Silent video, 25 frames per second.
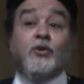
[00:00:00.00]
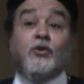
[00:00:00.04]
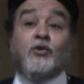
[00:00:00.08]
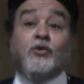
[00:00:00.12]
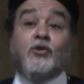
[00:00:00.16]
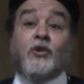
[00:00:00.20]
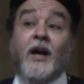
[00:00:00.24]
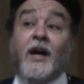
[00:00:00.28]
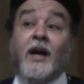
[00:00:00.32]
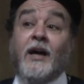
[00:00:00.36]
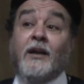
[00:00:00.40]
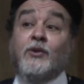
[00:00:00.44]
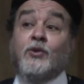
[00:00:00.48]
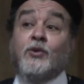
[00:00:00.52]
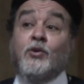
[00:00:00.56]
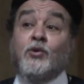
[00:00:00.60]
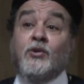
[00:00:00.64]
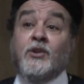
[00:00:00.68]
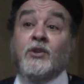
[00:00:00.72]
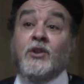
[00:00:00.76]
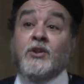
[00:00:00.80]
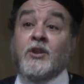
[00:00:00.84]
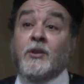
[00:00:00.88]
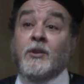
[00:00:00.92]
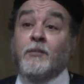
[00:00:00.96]
try to
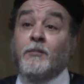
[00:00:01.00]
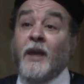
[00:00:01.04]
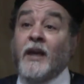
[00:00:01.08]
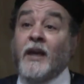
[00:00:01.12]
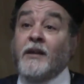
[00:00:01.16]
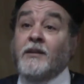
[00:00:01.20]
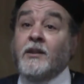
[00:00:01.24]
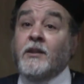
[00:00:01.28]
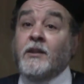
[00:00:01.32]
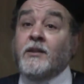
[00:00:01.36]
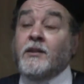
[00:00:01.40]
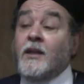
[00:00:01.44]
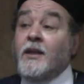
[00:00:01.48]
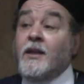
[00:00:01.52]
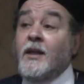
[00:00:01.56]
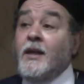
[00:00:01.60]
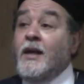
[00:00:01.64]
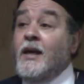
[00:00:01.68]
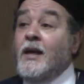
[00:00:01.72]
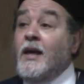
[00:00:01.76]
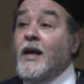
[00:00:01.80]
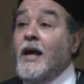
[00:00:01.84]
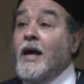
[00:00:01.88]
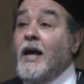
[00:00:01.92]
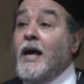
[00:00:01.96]
dissipate it
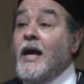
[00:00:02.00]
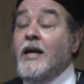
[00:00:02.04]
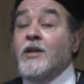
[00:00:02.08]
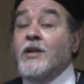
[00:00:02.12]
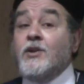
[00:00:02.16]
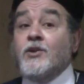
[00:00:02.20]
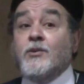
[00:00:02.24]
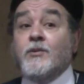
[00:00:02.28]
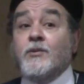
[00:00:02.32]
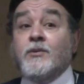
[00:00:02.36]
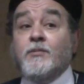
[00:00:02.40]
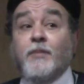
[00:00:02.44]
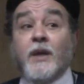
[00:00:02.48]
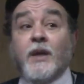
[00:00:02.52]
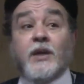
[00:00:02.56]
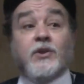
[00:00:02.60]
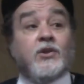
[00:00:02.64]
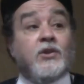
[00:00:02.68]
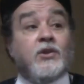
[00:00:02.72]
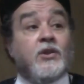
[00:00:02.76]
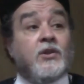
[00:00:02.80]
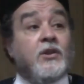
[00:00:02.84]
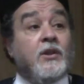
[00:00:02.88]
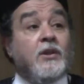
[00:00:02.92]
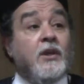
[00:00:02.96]
as
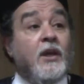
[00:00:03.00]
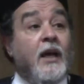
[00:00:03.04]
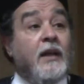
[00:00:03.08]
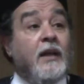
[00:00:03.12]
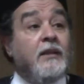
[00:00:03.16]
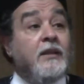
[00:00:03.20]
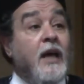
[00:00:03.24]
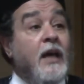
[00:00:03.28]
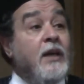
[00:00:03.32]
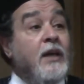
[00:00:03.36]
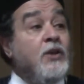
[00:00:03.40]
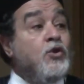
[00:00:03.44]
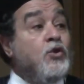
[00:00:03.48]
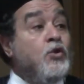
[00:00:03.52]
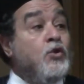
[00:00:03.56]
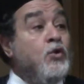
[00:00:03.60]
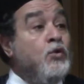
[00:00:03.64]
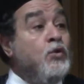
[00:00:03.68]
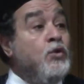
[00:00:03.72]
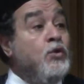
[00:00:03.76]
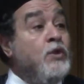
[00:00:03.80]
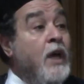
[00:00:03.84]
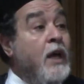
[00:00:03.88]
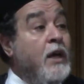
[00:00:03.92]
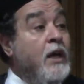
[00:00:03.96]
best and as
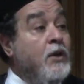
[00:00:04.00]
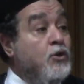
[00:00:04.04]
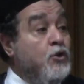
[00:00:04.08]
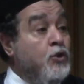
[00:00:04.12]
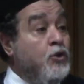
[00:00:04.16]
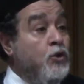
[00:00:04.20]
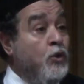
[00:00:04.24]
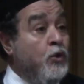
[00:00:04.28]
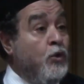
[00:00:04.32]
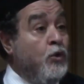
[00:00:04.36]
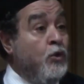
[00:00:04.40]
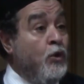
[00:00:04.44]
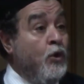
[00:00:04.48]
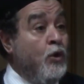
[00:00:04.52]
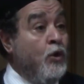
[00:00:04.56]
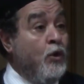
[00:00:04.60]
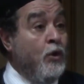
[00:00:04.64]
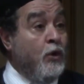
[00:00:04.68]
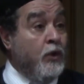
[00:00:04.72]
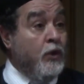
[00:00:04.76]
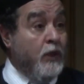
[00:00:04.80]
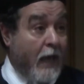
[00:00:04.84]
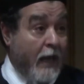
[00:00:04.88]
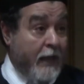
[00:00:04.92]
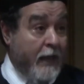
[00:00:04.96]
soon as you
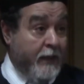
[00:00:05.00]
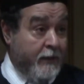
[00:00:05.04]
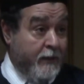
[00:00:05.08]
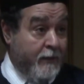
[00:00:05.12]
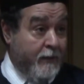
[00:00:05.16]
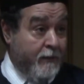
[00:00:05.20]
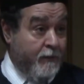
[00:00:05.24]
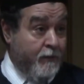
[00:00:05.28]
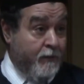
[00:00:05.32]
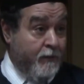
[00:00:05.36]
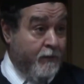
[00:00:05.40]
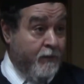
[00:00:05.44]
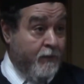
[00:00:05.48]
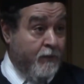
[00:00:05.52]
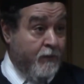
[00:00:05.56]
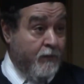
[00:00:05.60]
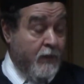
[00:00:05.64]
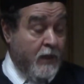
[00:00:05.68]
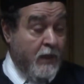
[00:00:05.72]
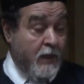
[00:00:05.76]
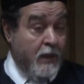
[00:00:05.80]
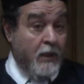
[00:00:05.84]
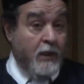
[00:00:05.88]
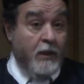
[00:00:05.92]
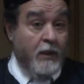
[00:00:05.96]
can.
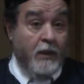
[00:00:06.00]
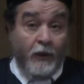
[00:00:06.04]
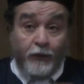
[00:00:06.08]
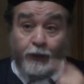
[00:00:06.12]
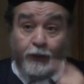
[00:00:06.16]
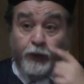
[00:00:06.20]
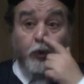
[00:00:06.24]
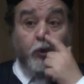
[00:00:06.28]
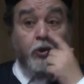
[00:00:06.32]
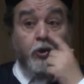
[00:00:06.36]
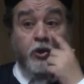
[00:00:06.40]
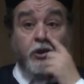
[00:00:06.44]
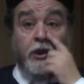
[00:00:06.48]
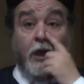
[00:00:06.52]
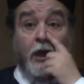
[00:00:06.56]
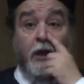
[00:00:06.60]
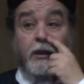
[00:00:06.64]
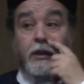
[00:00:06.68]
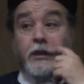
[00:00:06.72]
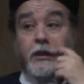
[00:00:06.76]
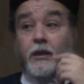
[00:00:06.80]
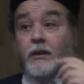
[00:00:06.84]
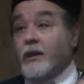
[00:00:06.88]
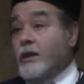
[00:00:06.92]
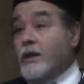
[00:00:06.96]
If you're
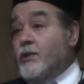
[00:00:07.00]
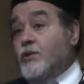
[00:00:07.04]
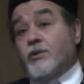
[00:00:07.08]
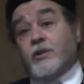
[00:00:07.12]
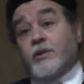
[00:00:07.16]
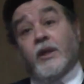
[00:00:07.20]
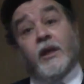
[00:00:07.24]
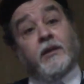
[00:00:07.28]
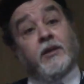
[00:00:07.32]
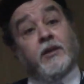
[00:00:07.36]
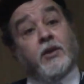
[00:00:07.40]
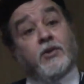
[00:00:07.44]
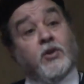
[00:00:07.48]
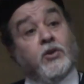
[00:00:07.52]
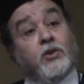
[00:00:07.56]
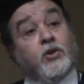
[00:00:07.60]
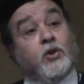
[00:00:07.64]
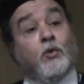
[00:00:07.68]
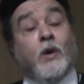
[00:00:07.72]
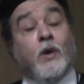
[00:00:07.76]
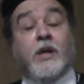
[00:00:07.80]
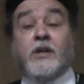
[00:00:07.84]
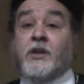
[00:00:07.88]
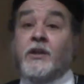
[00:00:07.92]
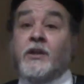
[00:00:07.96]
stuck, let's take the
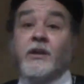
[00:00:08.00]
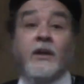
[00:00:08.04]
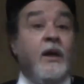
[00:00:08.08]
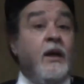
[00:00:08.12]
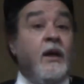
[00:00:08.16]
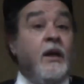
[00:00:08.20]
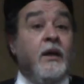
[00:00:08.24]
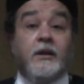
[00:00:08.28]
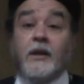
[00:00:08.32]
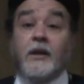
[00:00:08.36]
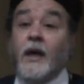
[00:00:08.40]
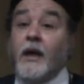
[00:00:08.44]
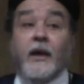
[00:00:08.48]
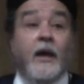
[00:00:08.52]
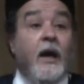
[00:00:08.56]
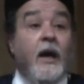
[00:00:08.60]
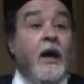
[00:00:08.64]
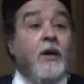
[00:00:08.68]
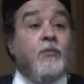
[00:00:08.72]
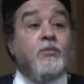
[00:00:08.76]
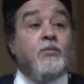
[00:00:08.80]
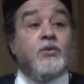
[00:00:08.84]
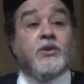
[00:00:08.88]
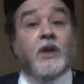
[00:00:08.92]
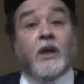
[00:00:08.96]
situation, Yahi,
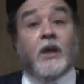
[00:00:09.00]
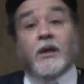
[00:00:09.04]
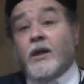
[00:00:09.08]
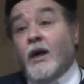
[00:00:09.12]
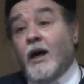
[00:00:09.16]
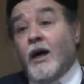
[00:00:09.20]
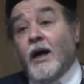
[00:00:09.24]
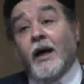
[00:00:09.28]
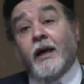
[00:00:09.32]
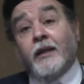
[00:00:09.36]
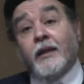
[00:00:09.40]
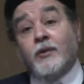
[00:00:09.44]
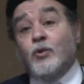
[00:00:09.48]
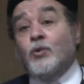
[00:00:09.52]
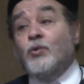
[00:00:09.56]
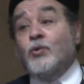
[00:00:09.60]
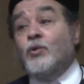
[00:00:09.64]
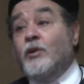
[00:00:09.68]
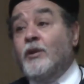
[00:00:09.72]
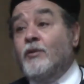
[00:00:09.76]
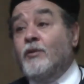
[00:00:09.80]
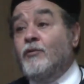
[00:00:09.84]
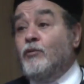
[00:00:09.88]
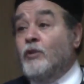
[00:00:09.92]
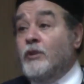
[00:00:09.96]
I'm stuck, I do
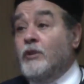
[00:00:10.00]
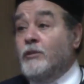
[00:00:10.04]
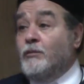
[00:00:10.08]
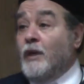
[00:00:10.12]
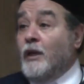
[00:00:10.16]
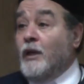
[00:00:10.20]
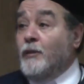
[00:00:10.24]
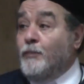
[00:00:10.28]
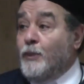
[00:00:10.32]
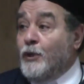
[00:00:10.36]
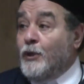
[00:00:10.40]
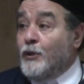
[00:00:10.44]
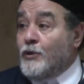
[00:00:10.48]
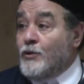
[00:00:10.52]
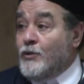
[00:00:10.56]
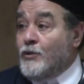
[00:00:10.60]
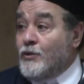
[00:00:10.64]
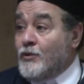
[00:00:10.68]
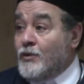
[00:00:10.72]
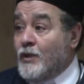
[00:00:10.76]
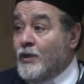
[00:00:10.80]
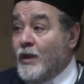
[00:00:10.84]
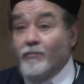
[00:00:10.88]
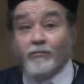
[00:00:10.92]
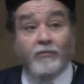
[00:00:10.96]
live with my
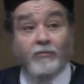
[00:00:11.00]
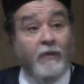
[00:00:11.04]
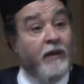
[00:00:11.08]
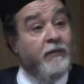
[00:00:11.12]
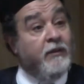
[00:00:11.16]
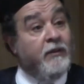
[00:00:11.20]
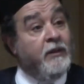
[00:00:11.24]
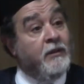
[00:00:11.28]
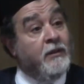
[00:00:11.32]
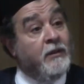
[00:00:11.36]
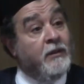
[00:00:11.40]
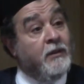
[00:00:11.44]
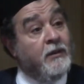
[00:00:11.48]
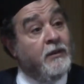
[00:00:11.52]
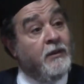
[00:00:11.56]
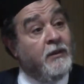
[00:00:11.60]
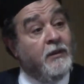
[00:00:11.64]
parents. I'm married,